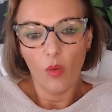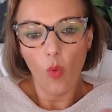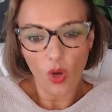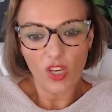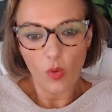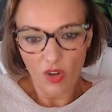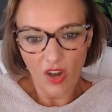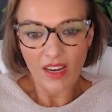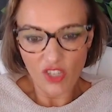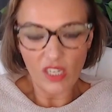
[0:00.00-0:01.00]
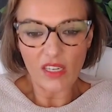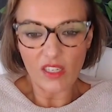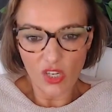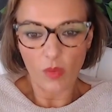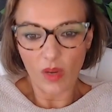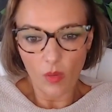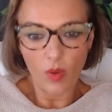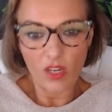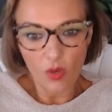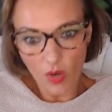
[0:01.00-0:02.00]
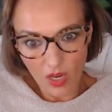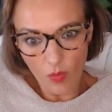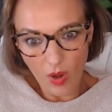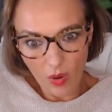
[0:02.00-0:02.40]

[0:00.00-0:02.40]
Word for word: what you were actually doing when you were